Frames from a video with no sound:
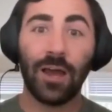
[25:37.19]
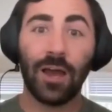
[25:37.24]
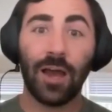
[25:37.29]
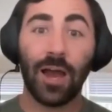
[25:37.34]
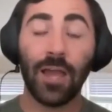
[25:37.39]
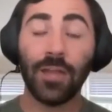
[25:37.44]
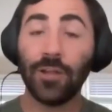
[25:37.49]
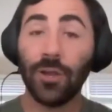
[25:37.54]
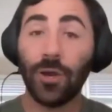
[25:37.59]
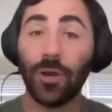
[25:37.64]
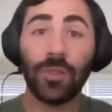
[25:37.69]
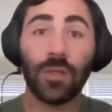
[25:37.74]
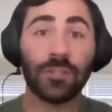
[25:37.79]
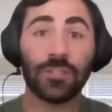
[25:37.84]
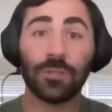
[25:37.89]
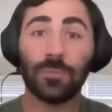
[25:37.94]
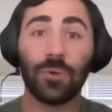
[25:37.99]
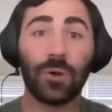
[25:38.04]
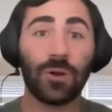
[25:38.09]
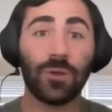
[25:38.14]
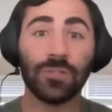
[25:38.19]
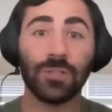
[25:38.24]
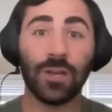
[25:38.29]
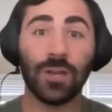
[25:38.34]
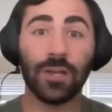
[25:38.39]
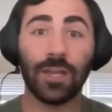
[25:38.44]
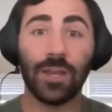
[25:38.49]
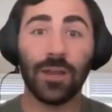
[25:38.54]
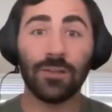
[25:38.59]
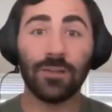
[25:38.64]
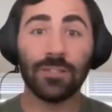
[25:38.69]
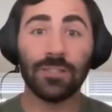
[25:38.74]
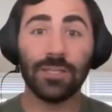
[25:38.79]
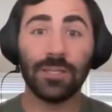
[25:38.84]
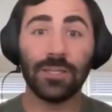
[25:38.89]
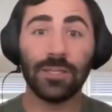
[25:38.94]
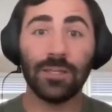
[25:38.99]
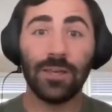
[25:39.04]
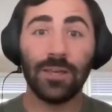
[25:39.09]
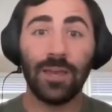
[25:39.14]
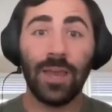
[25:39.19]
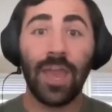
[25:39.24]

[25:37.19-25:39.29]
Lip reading: I know that tomorrow is not guaranteed.